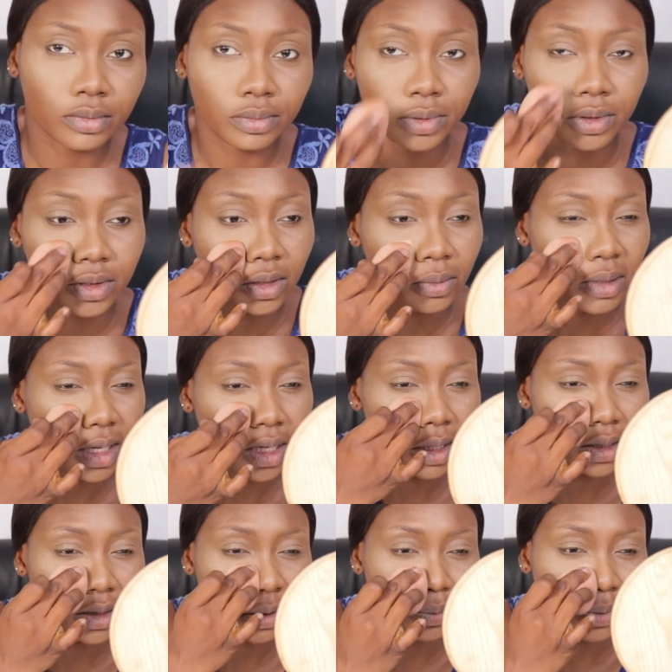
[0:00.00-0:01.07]
Beauty by
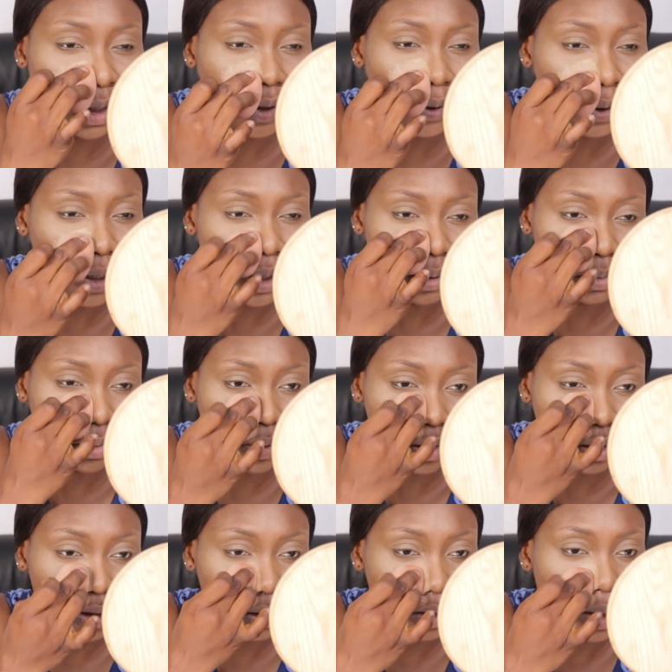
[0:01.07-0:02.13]
AD powder, but